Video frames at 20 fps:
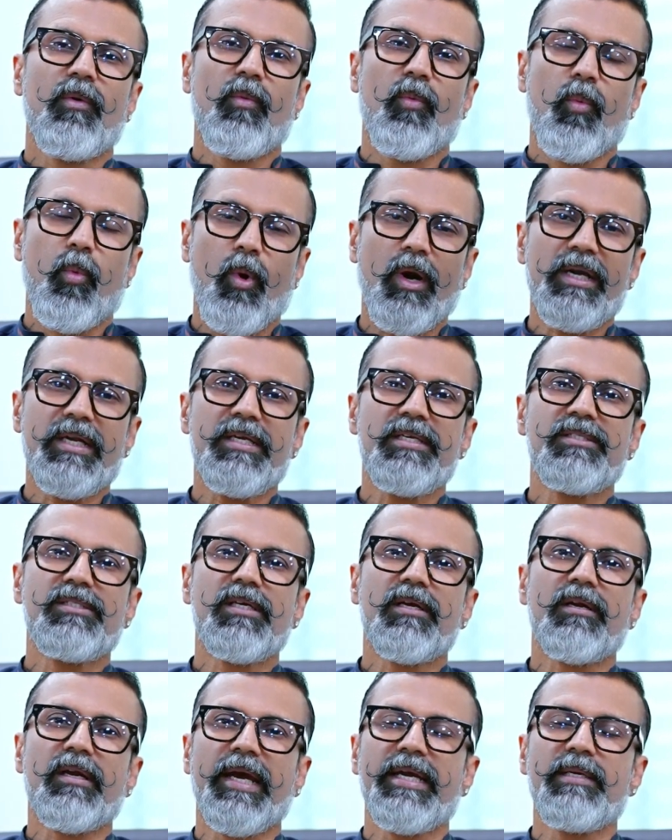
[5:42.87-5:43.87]
what is
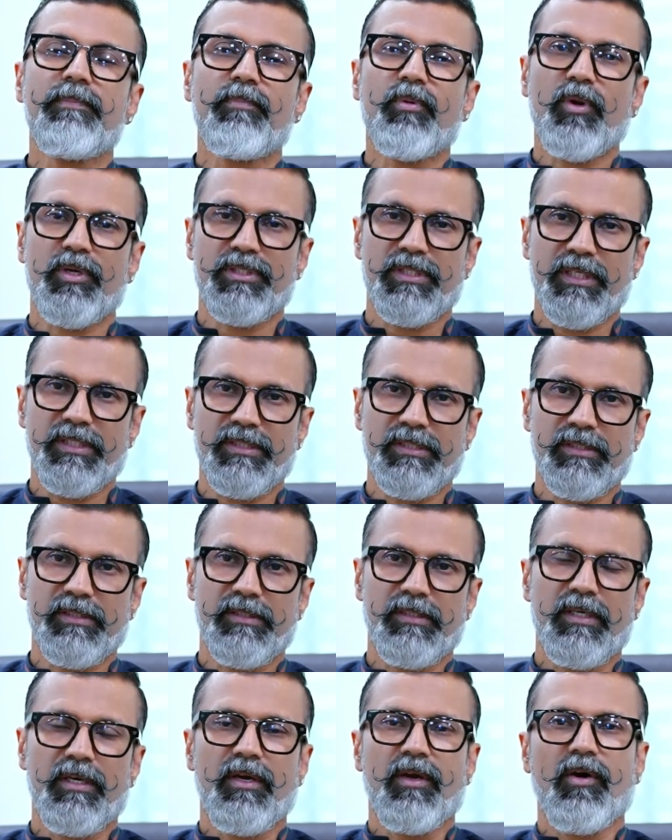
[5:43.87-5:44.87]
the right process
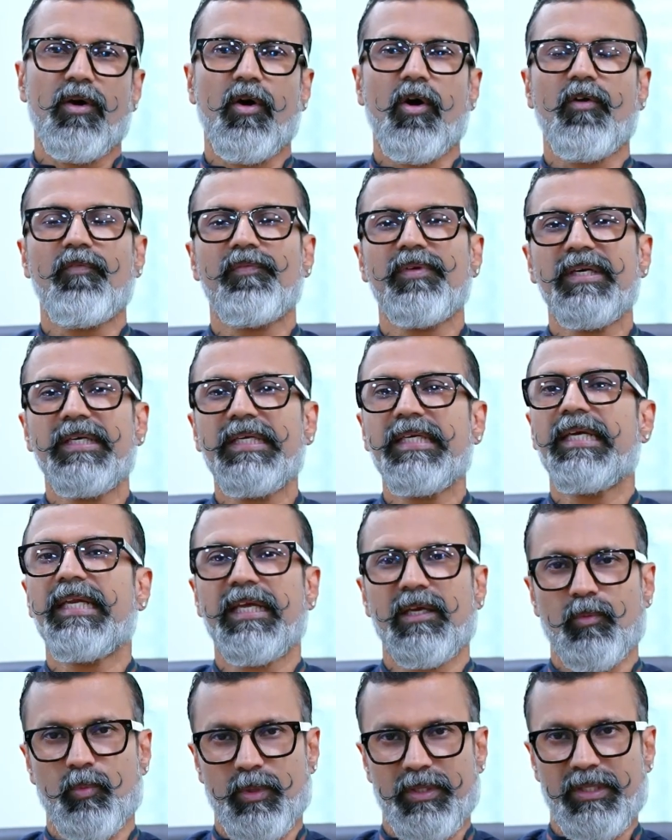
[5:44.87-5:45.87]
of
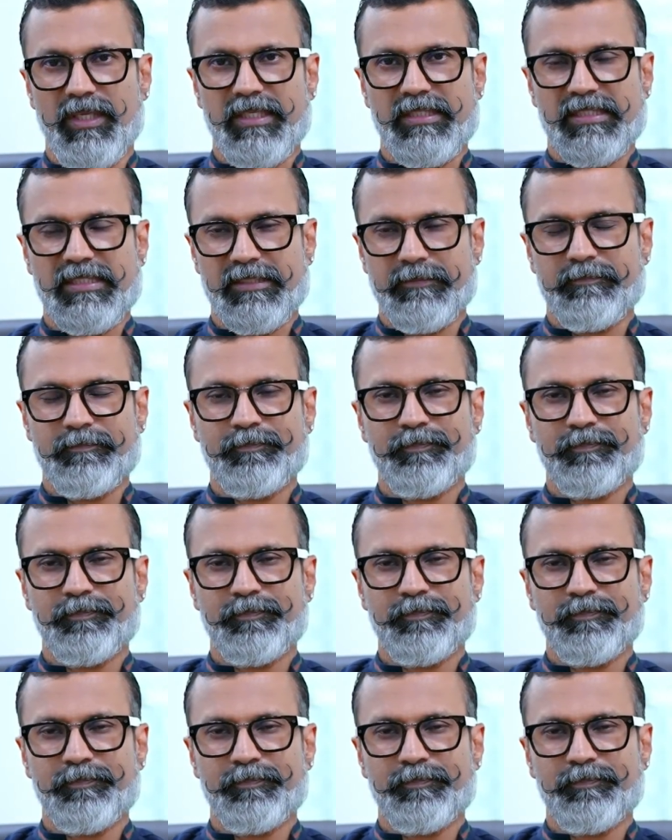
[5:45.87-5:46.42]
dealing with this.